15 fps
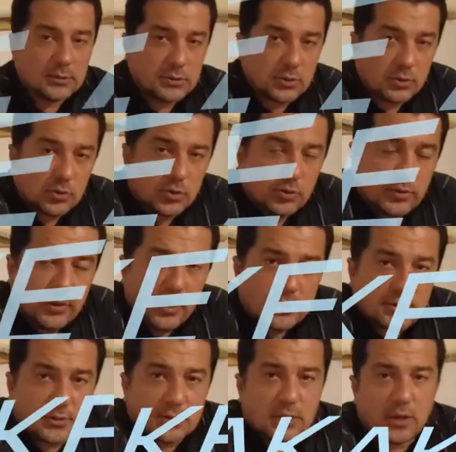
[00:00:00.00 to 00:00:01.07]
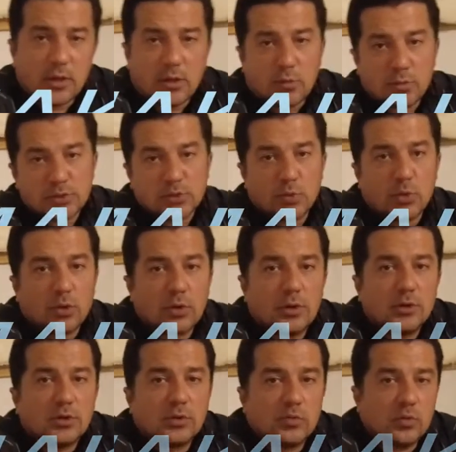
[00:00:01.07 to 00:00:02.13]
So yesterday I was walking
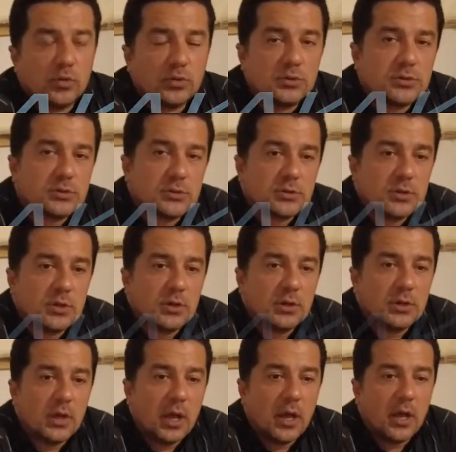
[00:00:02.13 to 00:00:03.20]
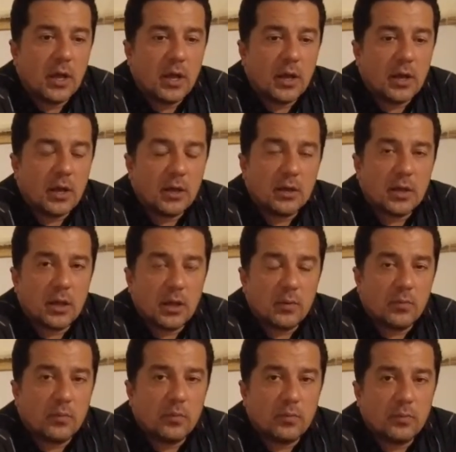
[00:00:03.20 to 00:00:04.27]
in the woods and I
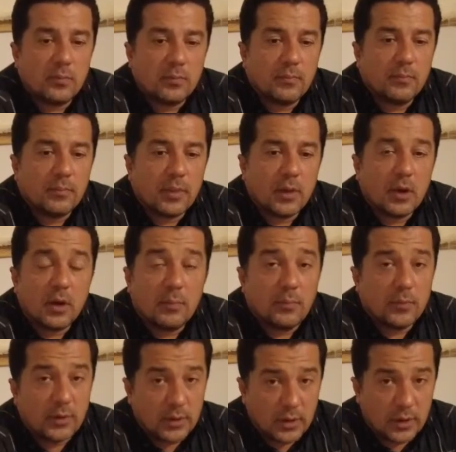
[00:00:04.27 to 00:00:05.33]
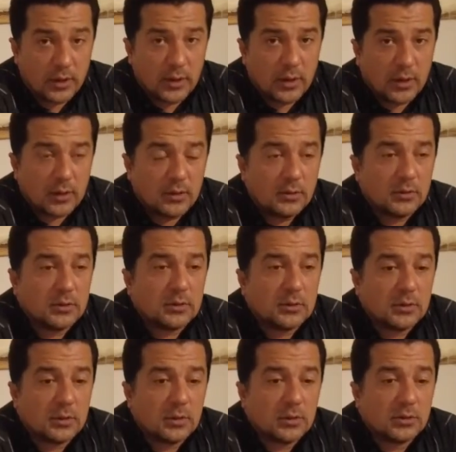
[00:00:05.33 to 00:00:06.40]
came up with an idea
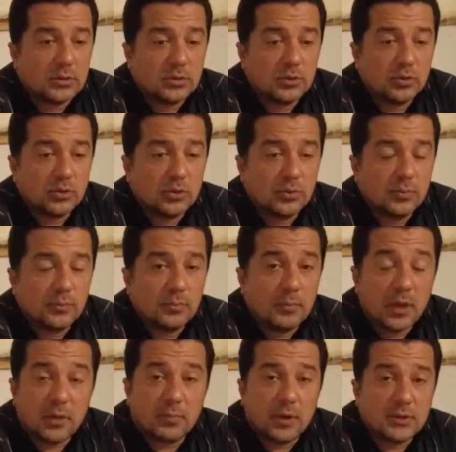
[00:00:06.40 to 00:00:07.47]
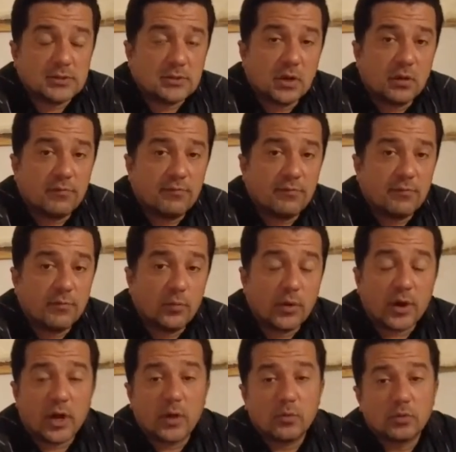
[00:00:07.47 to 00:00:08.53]
to make myself what
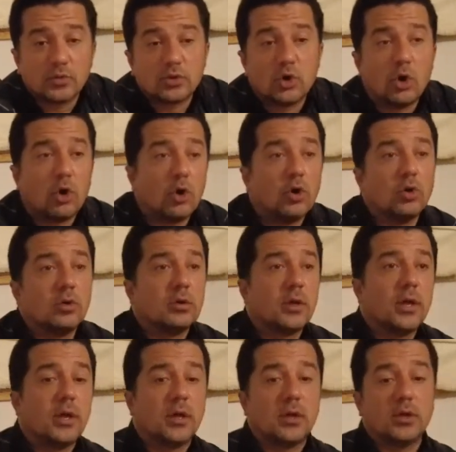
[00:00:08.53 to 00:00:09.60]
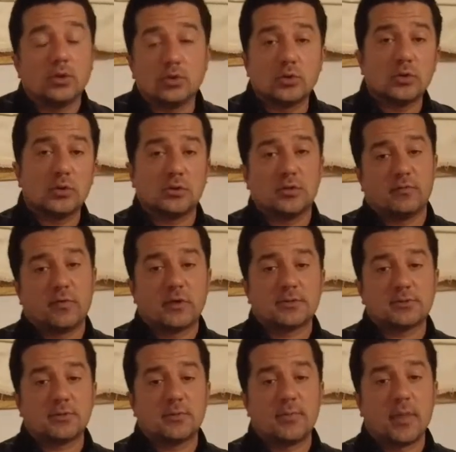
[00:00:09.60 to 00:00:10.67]
I would call a utility vest.